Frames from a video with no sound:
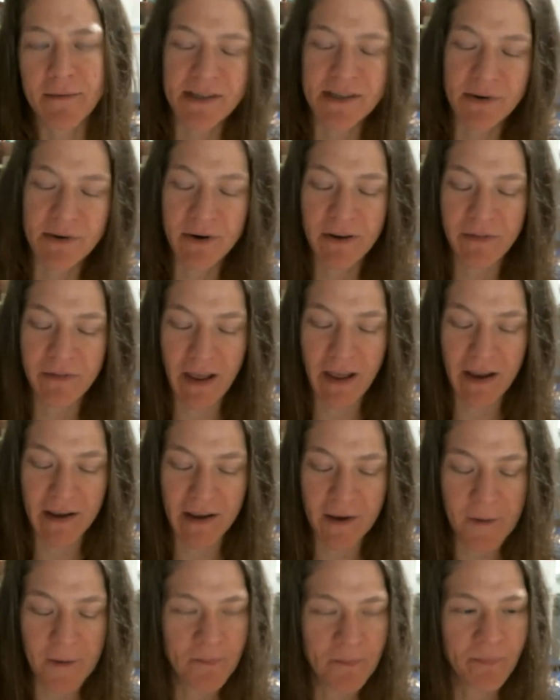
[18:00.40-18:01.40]
sort of
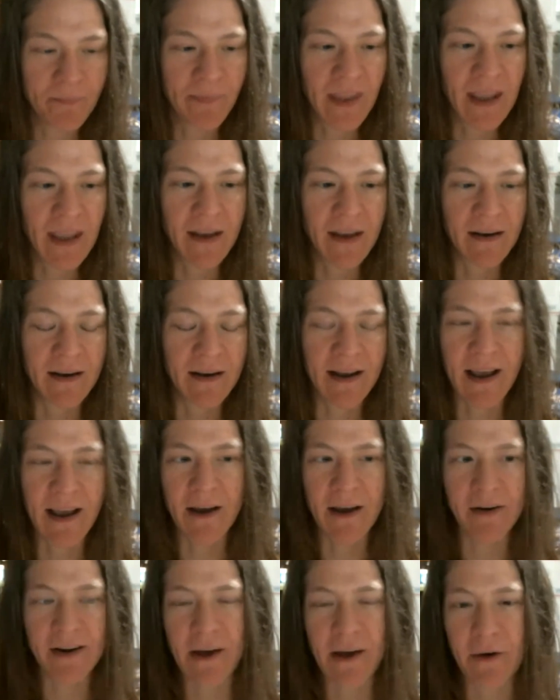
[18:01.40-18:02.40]
like
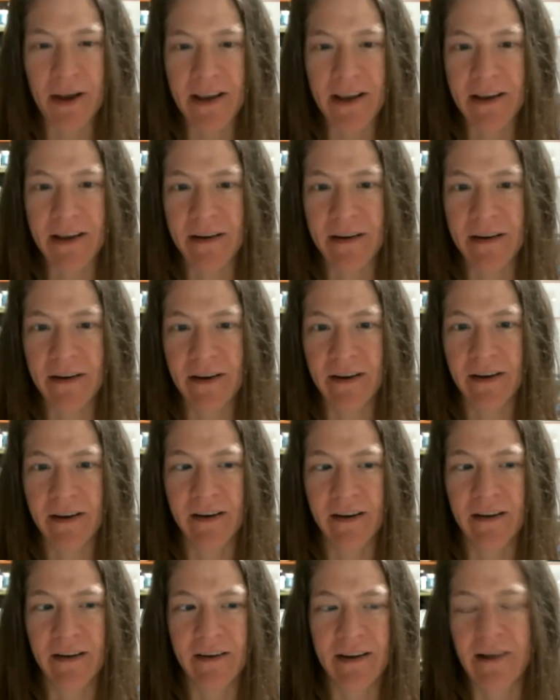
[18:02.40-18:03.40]
now I can
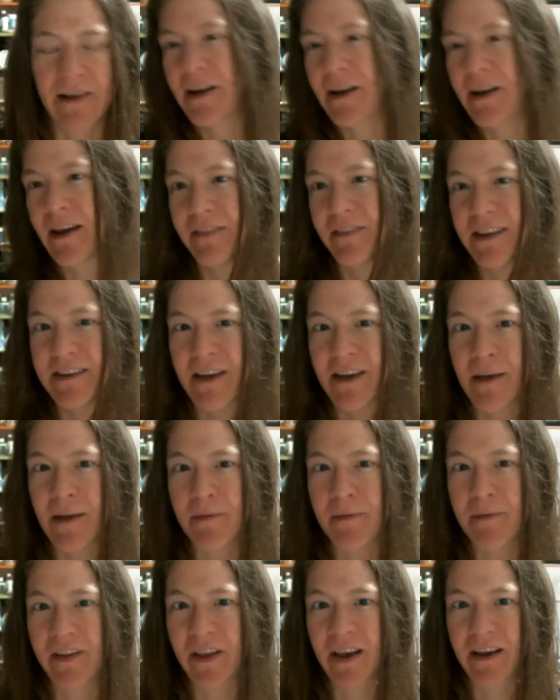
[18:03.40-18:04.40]
now I have the time
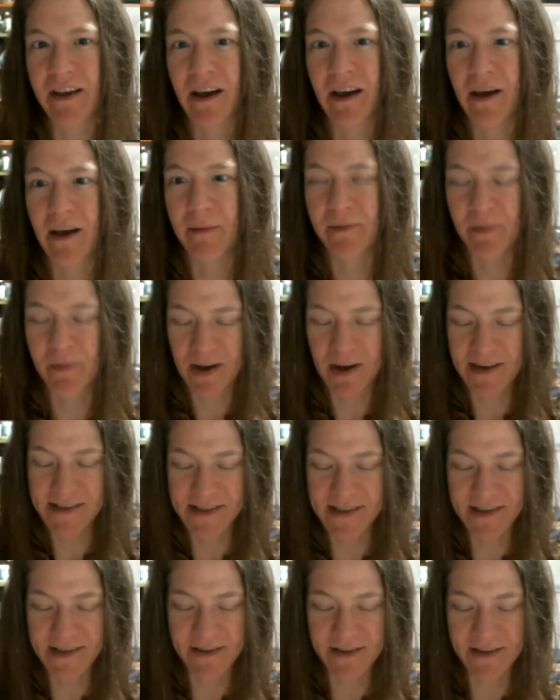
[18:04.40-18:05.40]
to like
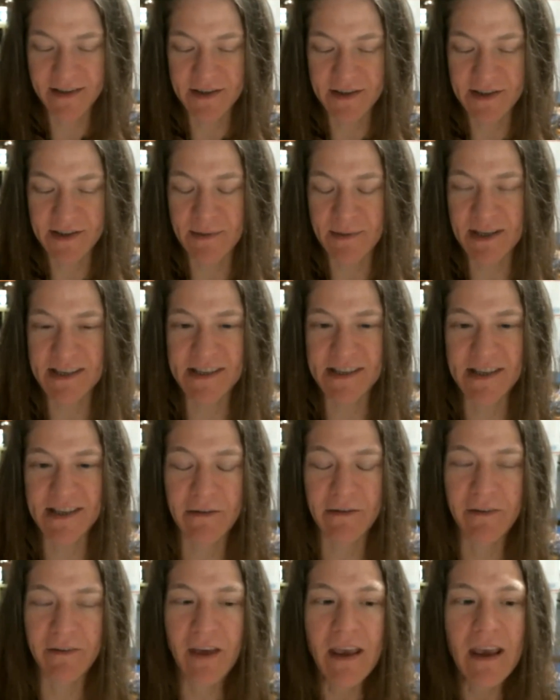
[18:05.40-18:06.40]
optimize and do some of this
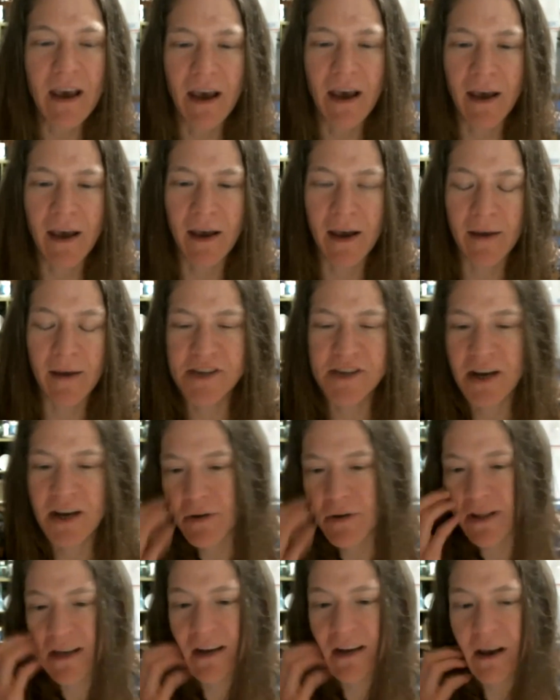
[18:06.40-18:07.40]
stuff. I'm
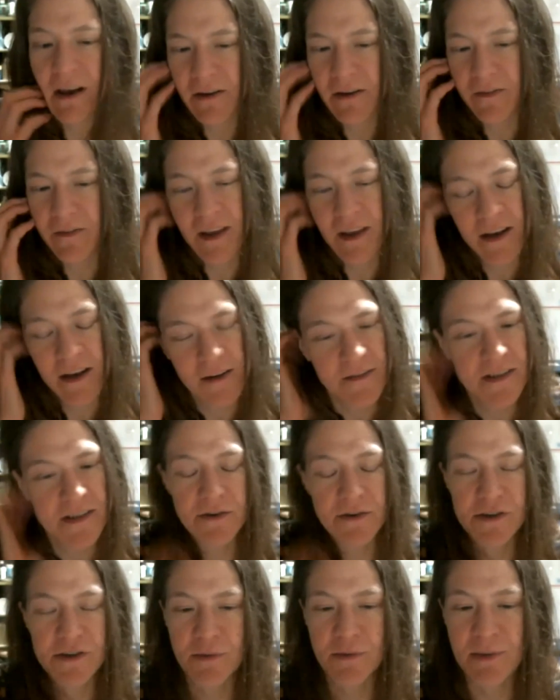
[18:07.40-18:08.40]
generally not a fan of
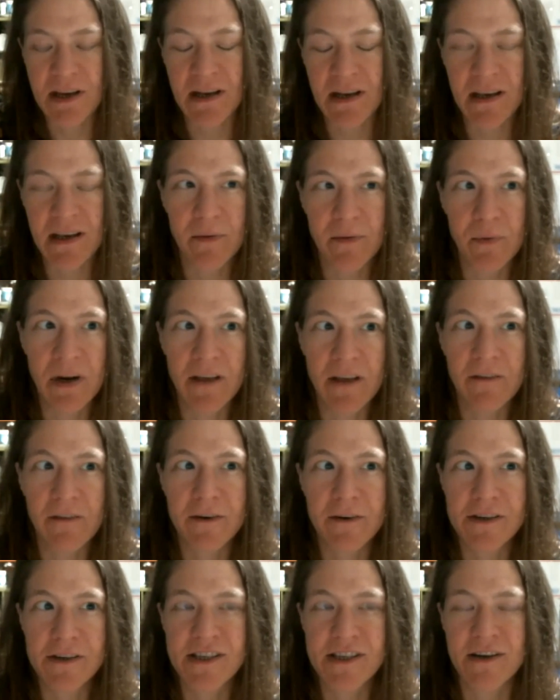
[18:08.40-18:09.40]
social media. When I
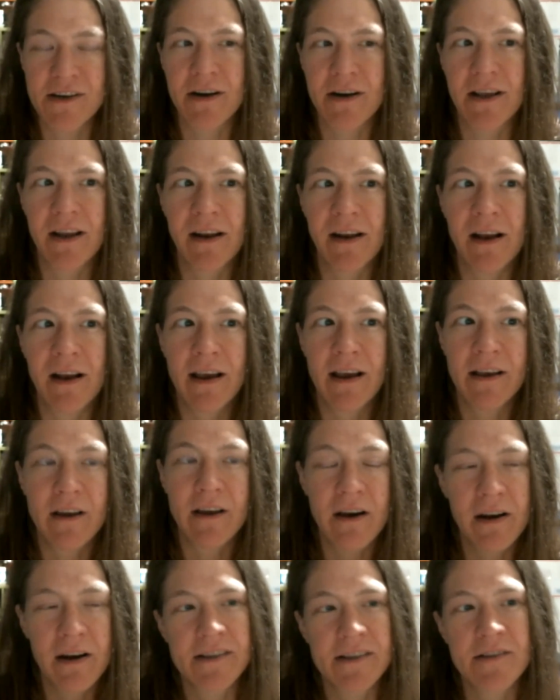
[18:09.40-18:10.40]
first started, I
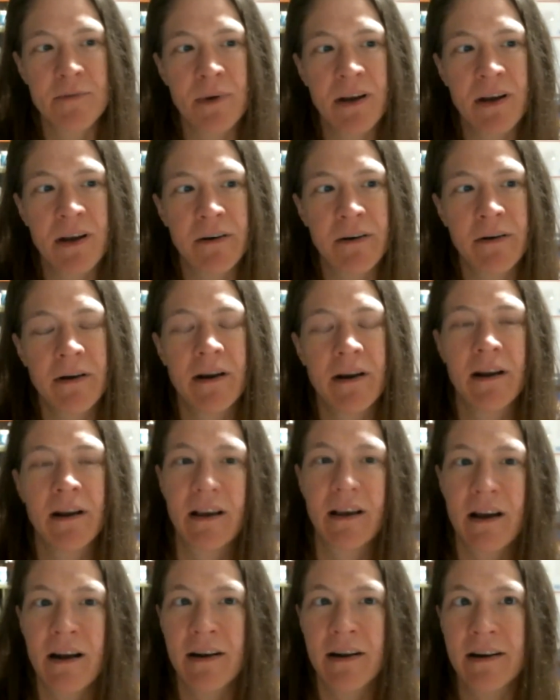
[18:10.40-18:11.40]
got a Twitter and I
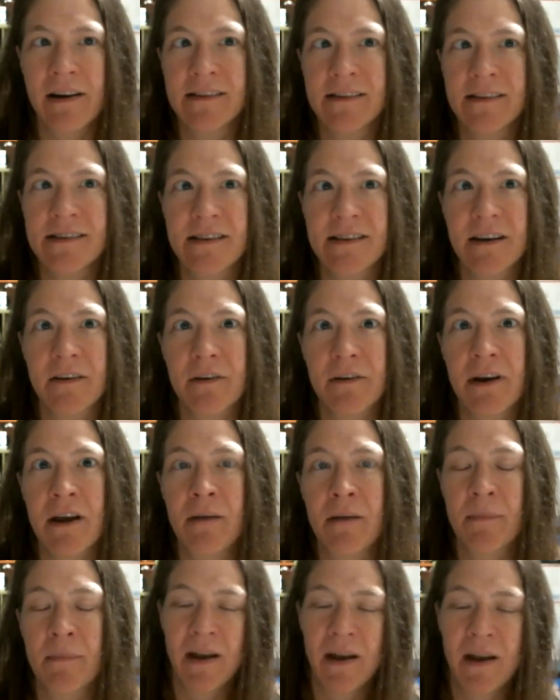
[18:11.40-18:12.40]
got an
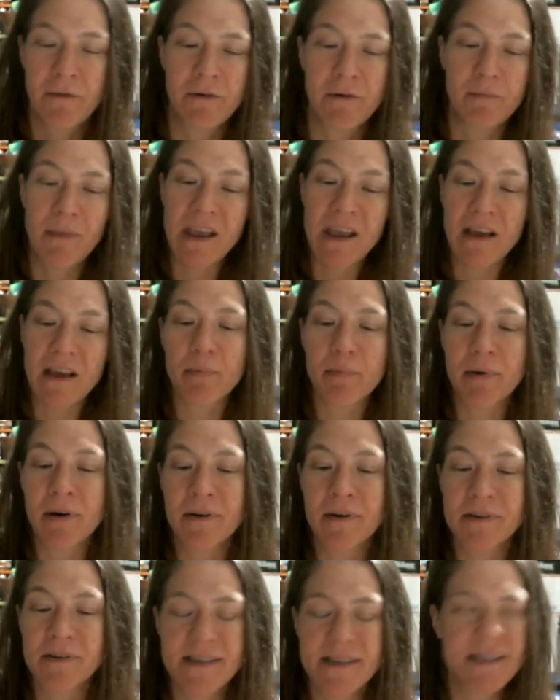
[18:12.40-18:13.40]
Instagram, and I would make a
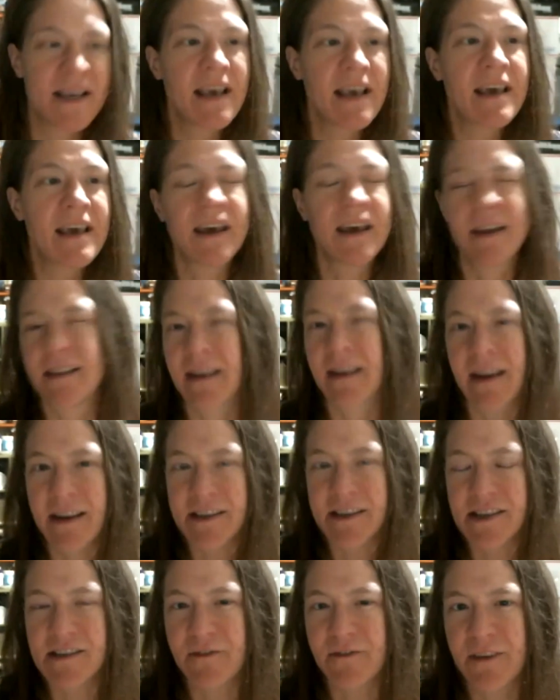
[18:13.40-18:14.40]
post, and then I
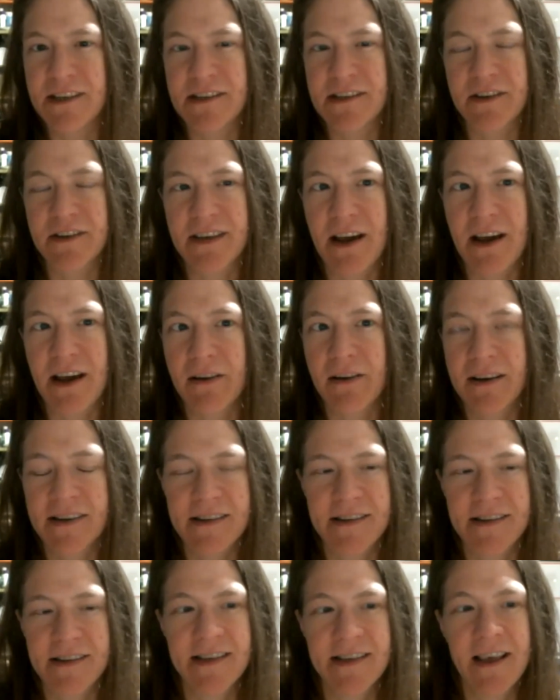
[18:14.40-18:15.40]
just fizzled out
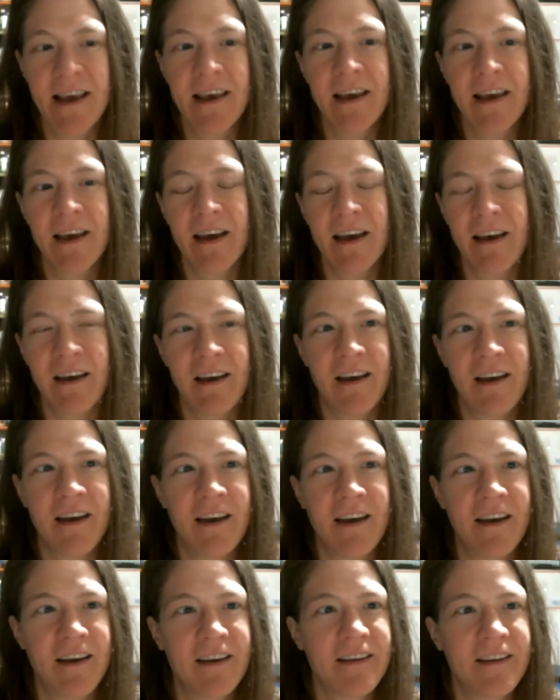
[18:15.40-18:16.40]
because
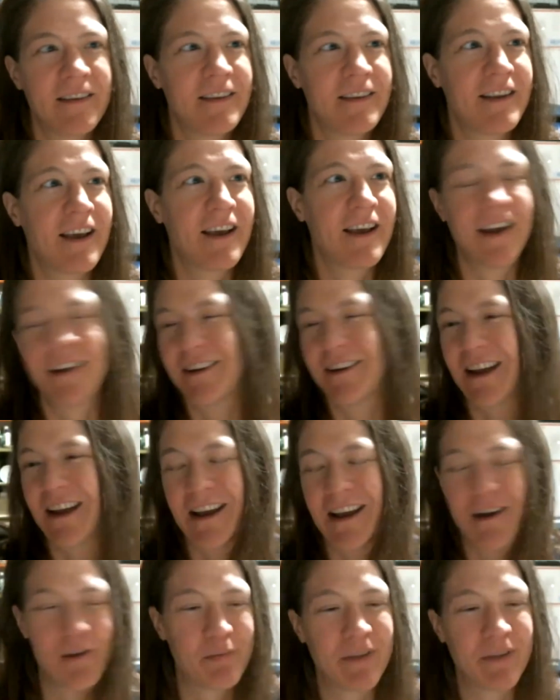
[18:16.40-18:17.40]
I
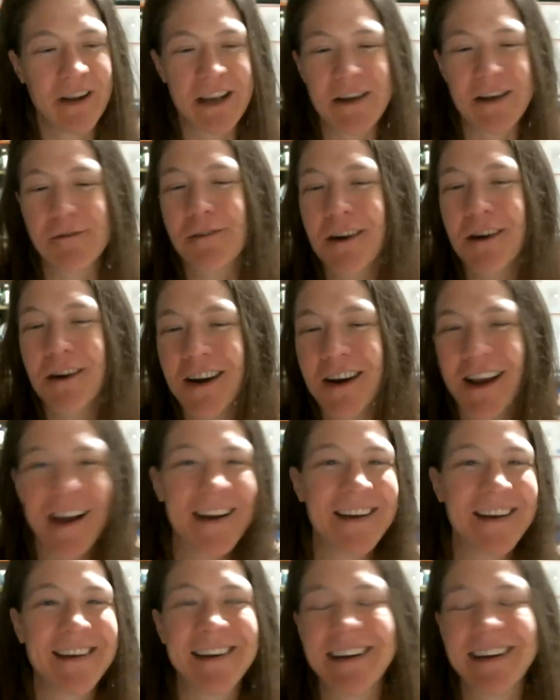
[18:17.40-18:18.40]
had plenty of work. I
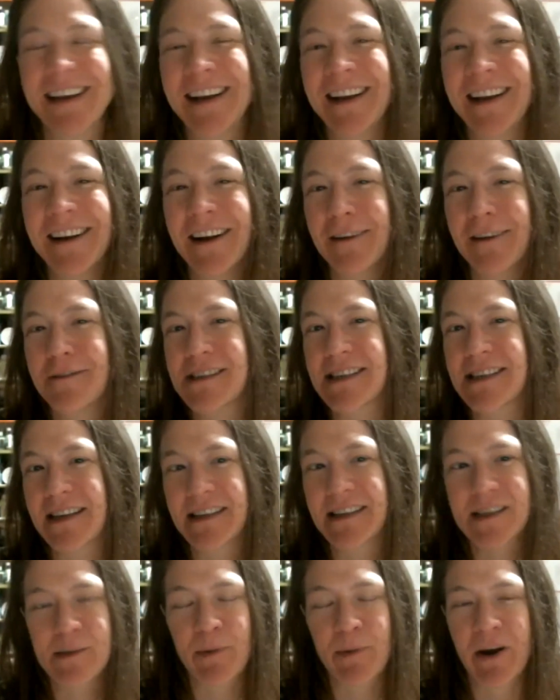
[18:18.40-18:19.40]
didn't need it. I wasn't
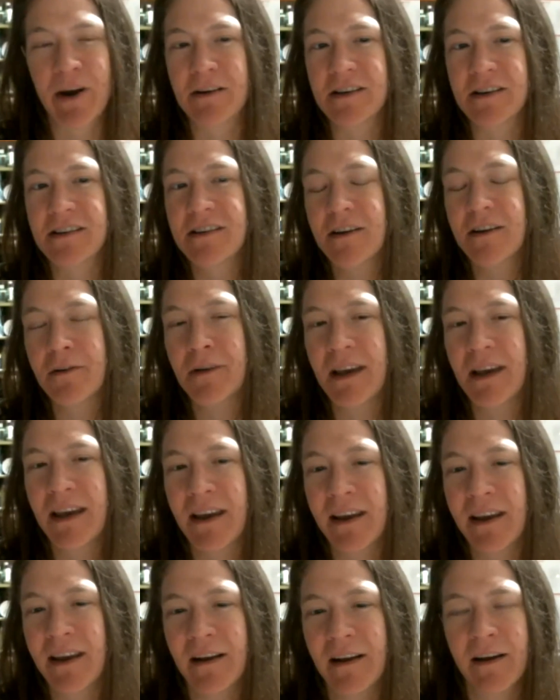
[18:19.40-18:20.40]
inspired to do
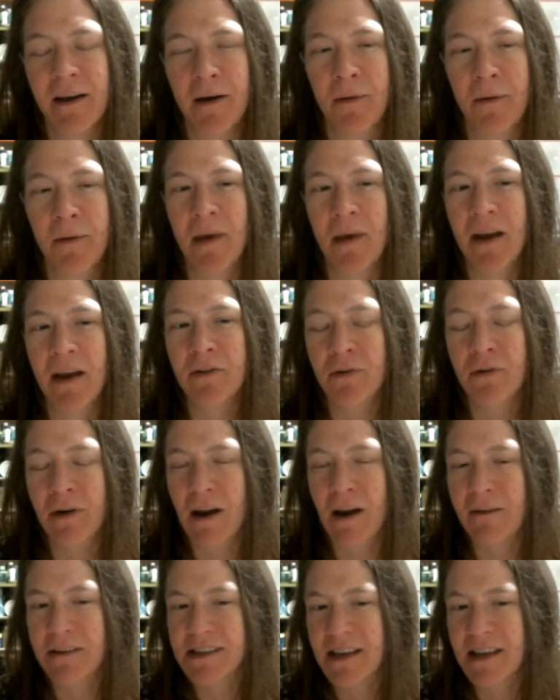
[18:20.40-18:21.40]
it. I don't
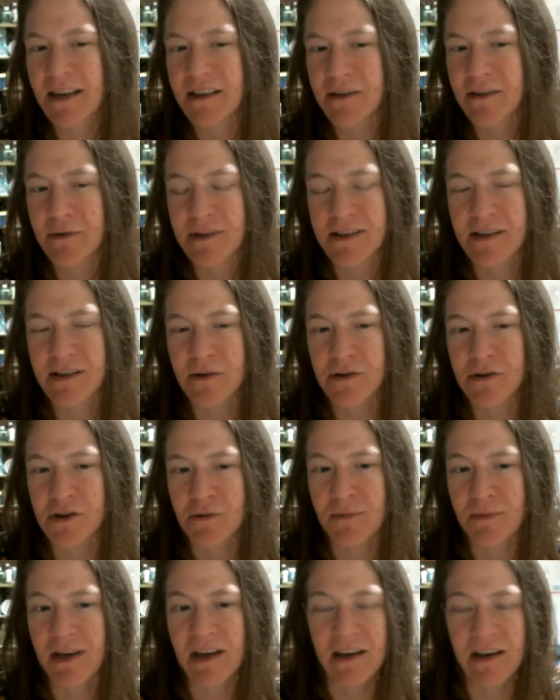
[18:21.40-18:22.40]
gravitate towards
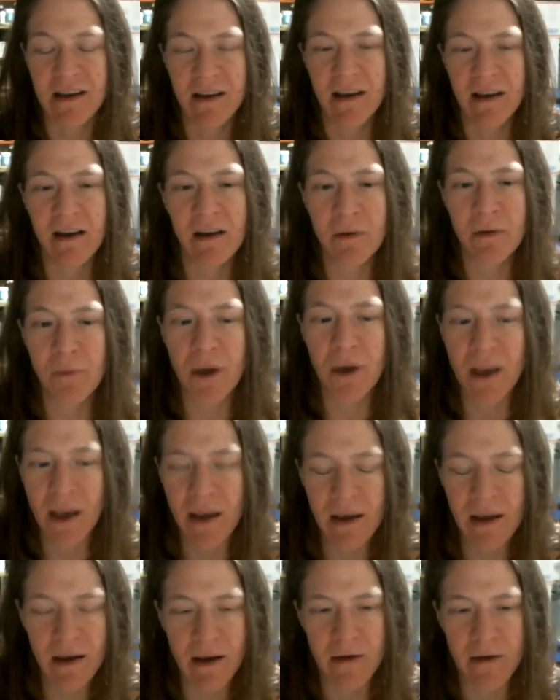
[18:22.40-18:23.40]
social media
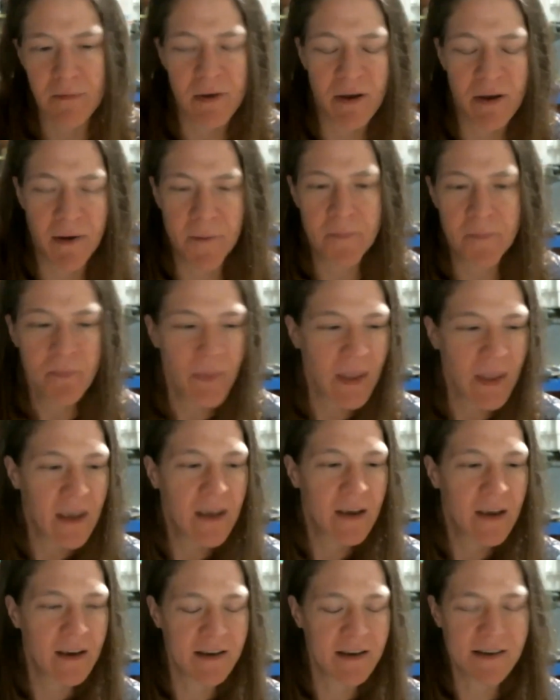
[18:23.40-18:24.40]
anyway. I'm a
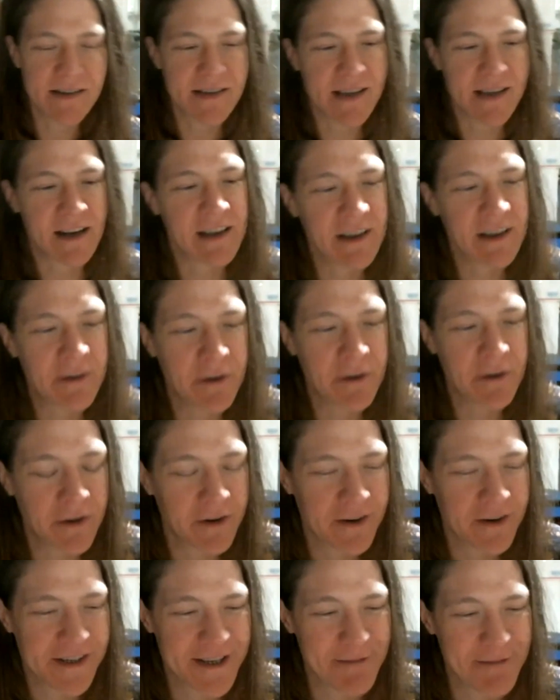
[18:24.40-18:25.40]

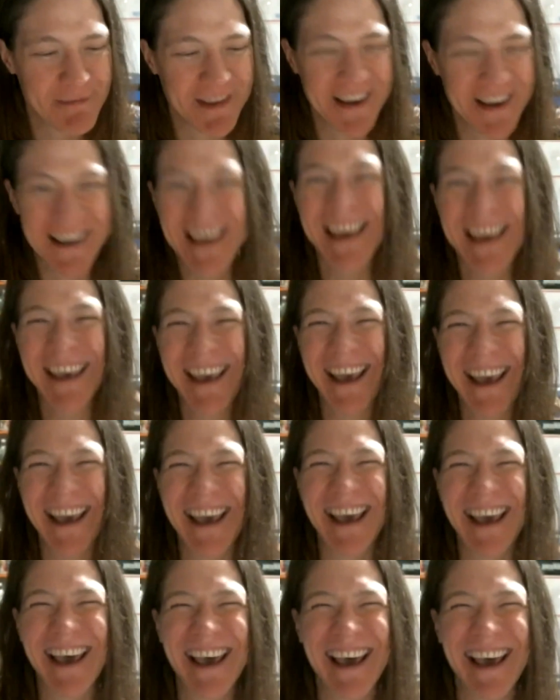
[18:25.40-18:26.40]
zennial or something.
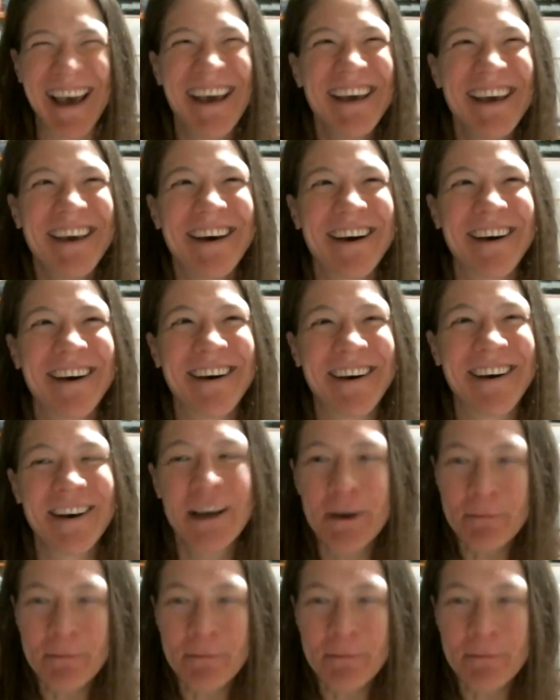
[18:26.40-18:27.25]
uh,